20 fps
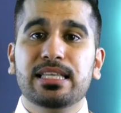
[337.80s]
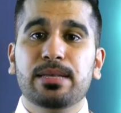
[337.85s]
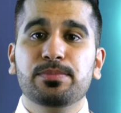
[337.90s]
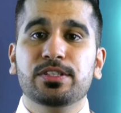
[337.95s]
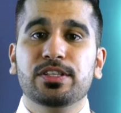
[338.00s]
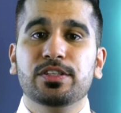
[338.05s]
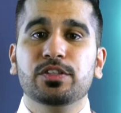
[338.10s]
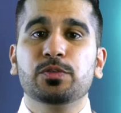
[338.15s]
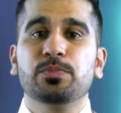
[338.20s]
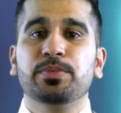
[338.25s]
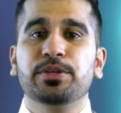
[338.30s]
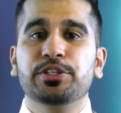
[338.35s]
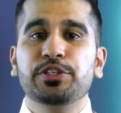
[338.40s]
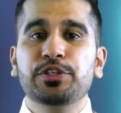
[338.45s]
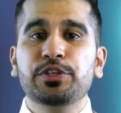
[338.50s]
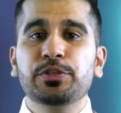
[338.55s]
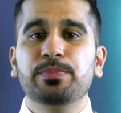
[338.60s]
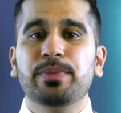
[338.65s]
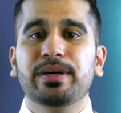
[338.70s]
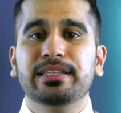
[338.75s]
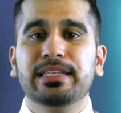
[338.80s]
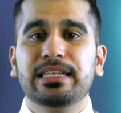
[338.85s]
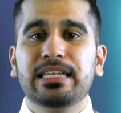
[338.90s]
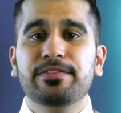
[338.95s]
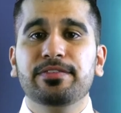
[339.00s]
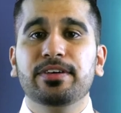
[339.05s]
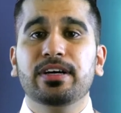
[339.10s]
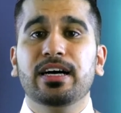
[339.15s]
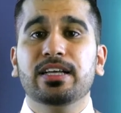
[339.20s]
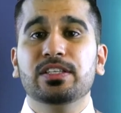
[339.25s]
substance produced by the
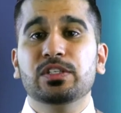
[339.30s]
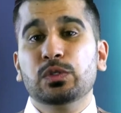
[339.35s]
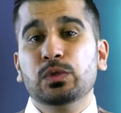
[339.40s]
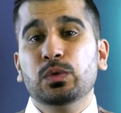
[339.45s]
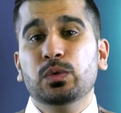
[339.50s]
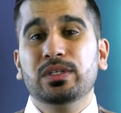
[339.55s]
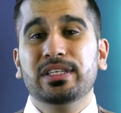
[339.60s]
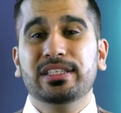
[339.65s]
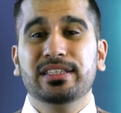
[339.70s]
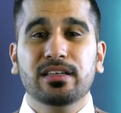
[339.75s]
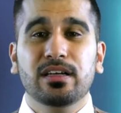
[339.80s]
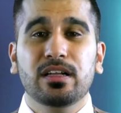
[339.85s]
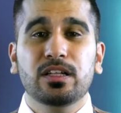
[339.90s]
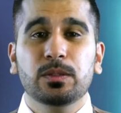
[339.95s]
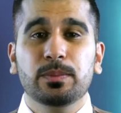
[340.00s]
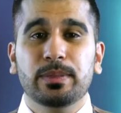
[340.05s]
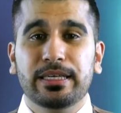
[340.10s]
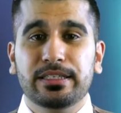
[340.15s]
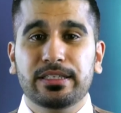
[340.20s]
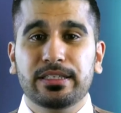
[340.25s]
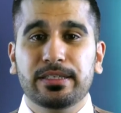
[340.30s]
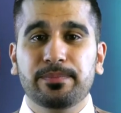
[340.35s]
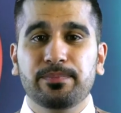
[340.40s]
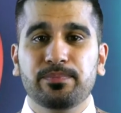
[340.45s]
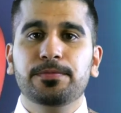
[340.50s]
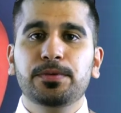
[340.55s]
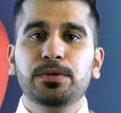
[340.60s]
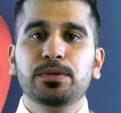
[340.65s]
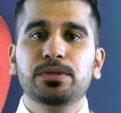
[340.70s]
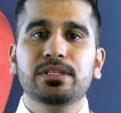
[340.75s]
liver and stored in the gallbladder.
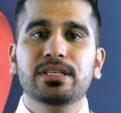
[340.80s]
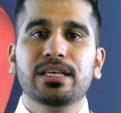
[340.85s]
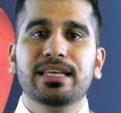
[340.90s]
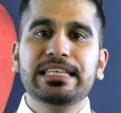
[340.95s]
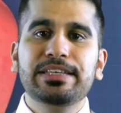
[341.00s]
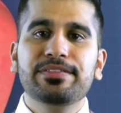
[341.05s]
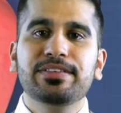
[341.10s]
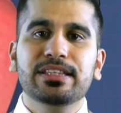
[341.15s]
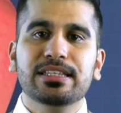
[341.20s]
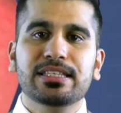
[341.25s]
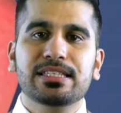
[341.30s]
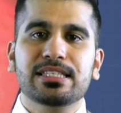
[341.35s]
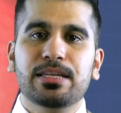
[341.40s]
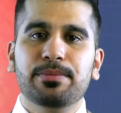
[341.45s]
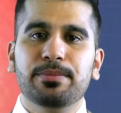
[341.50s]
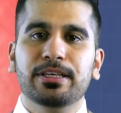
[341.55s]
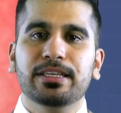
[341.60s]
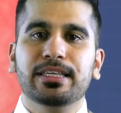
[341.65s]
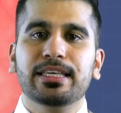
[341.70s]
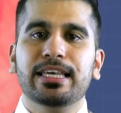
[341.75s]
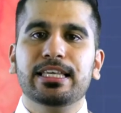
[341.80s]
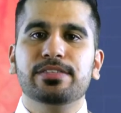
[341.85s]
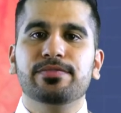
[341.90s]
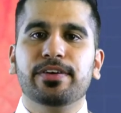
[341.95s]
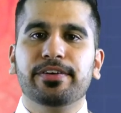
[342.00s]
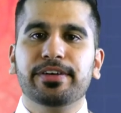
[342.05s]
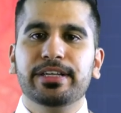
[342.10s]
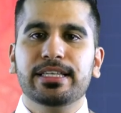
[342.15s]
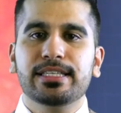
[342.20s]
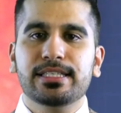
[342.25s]
Food leaving the stomach is
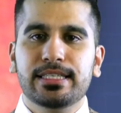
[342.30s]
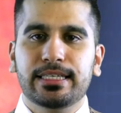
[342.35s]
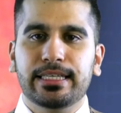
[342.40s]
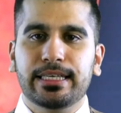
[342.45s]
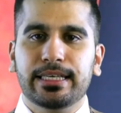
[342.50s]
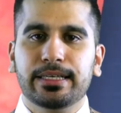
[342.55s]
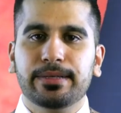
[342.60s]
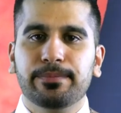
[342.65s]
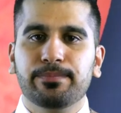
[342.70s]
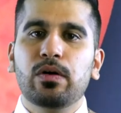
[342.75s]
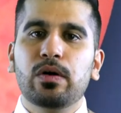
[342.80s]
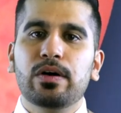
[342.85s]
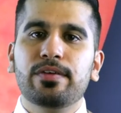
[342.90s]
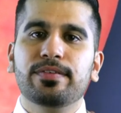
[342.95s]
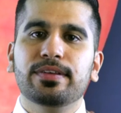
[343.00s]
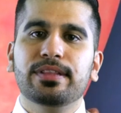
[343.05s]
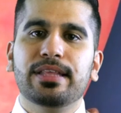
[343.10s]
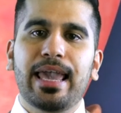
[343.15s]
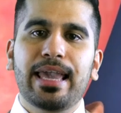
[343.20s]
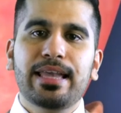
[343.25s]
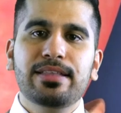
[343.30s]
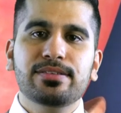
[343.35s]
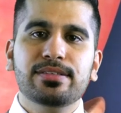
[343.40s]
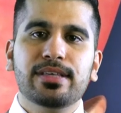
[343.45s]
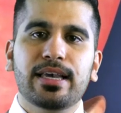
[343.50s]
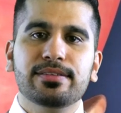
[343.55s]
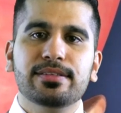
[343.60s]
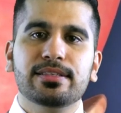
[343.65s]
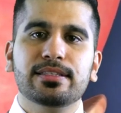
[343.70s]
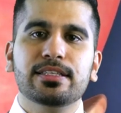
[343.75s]
very acidic. However, the
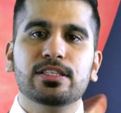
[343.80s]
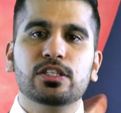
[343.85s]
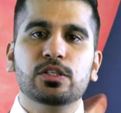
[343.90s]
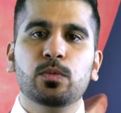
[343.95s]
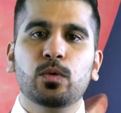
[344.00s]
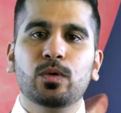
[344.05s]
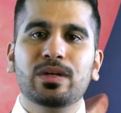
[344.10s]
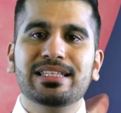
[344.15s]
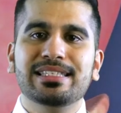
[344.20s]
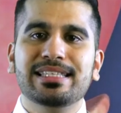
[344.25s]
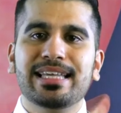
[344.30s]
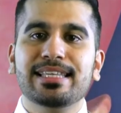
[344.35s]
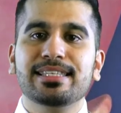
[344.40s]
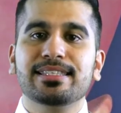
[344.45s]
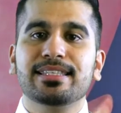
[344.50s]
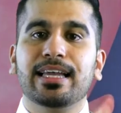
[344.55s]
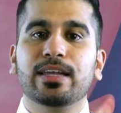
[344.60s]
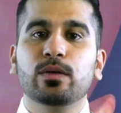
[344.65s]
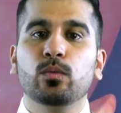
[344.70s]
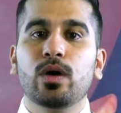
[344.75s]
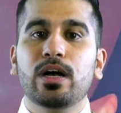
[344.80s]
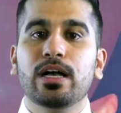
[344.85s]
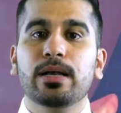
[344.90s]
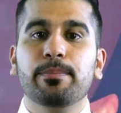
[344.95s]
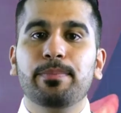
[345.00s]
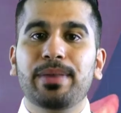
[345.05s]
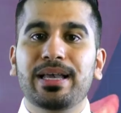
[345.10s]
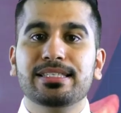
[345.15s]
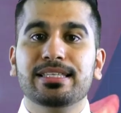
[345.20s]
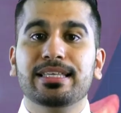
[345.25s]
enzymes in the small intestine
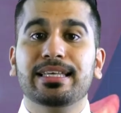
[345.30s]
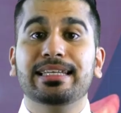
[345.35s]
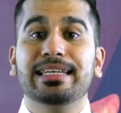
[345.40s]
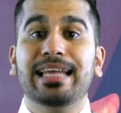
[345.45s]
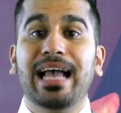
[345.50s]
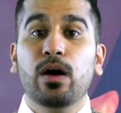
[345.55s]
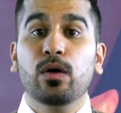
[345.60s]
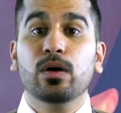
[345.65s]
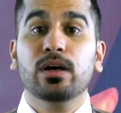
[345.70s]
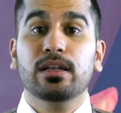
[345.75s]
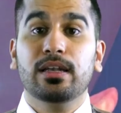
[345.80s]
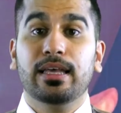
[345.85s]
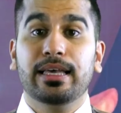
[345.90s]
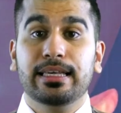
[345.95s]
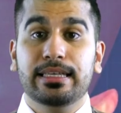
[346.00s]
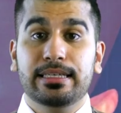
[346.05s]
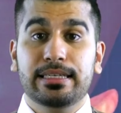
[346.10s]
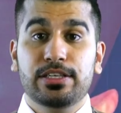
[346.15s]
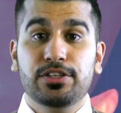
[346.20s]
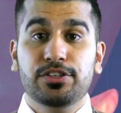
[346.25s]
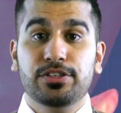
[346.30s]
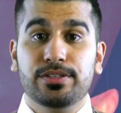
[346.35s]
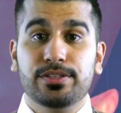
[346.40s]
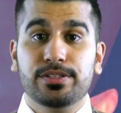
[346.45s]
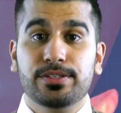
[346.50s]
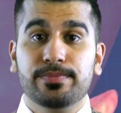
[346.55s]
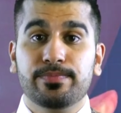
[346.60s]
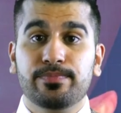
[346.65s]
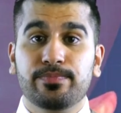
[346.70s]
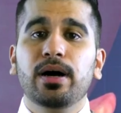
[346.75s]
work better in alkali
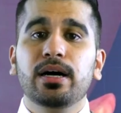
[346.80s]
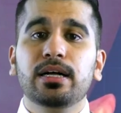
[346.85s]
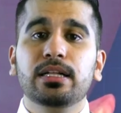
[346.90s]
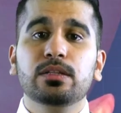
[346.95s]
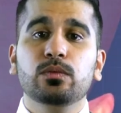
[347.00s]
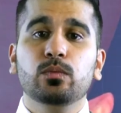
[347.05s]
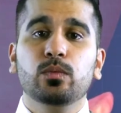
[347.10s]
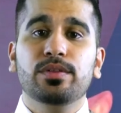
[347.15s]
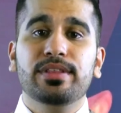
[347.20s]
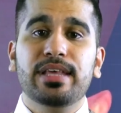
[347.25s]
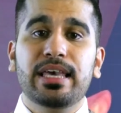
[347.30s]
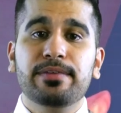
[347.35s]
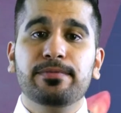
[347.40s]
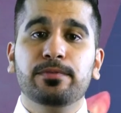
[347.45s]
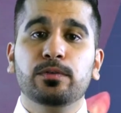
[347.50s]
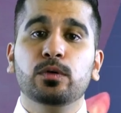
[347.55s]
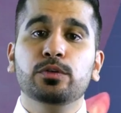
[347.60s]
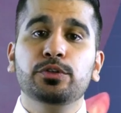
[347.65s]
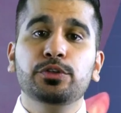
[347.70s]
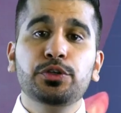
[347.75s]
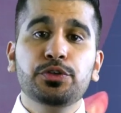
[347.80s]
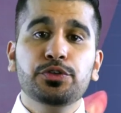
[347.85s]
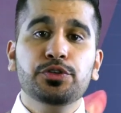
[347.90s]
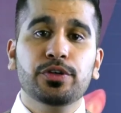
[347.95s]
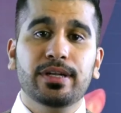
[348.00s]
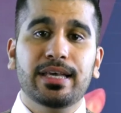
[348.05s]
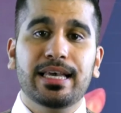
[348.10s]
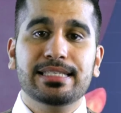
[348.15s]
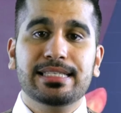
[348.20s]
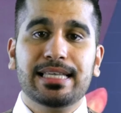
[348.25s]
conditions. Bile will therefore
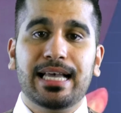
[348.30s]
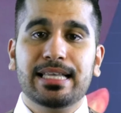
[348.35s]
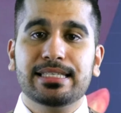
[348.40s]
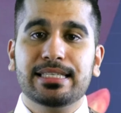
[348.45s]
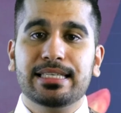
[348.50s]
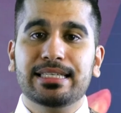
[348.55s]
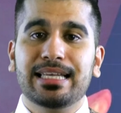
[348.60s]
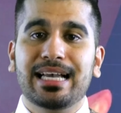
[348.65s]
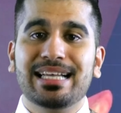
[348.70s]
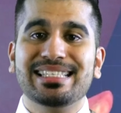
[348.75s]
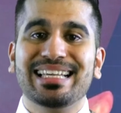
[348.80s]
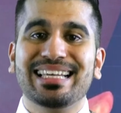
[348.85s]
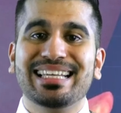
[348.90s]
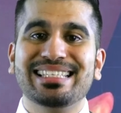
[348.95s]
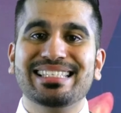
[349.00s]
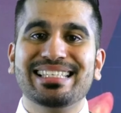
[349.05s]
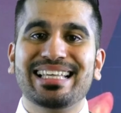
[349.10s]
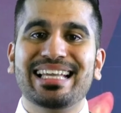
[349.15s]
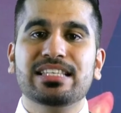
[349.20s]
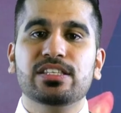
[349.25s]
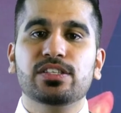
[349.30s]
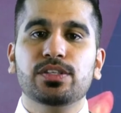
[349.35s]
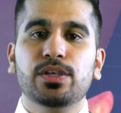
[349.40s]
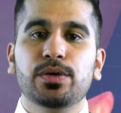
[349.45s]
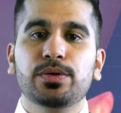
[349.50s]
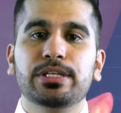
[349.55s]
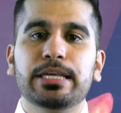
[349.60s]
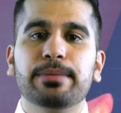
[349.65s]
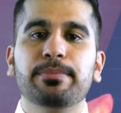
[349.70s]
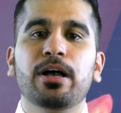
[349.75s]
neutralize acid as it contains
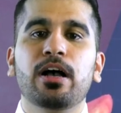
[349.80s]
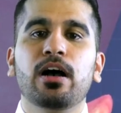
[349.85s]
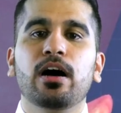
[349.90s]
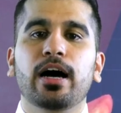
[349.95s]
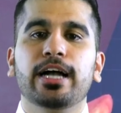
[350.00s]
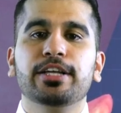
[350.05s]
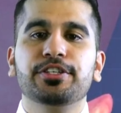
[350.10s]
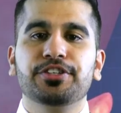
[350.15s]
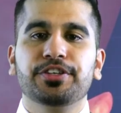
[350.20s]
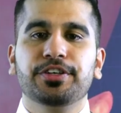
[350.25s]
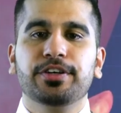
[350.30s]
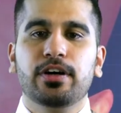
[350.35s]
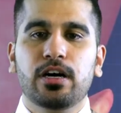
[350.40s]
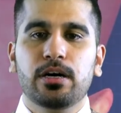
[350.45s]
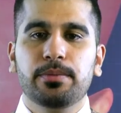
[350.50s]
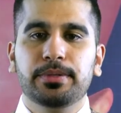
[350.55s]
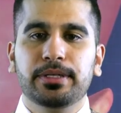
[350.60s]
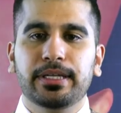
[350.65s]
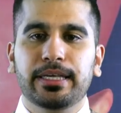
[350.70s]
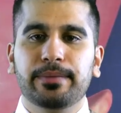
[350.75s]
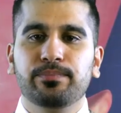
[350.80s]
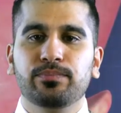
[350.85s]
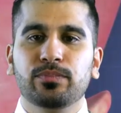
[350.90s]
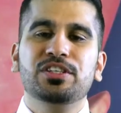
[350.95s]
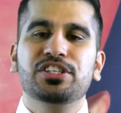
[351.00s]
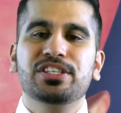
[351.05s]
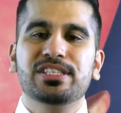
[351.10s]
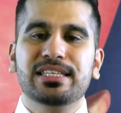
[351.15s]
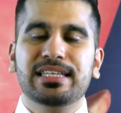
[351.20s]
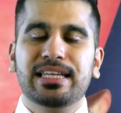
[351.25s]
sodium hydrocarbonate,
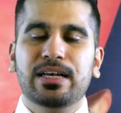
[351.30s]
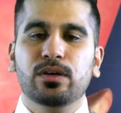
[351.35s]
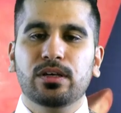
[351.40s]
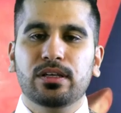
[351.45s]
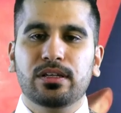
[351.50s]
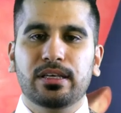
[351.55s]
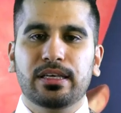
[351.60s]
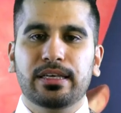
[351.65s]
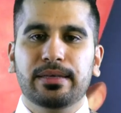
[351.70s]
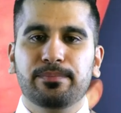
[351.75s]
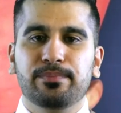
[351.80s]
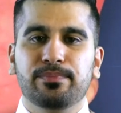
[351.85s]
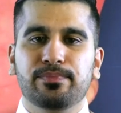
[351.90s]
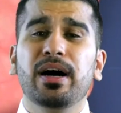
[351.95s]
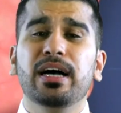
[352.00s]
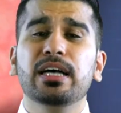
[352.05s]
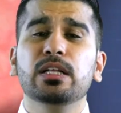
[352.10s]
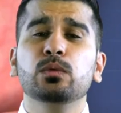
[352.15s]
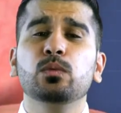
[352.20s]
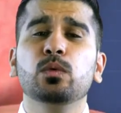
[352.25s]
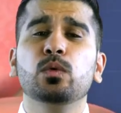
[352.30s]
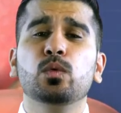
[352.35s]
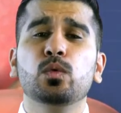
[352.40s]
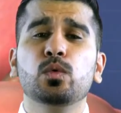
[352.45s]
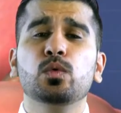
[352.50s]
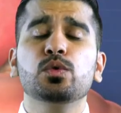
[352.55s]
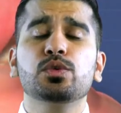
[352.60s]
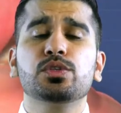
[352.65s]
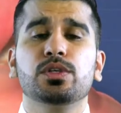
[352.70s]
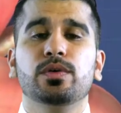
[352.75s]
which is an alkali. Bile will
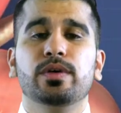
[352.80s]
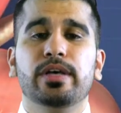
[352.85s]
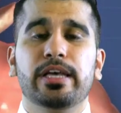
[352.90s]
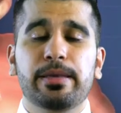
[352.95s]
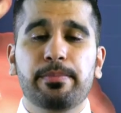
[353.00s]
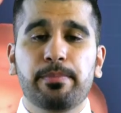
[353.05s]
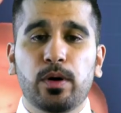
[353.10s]
also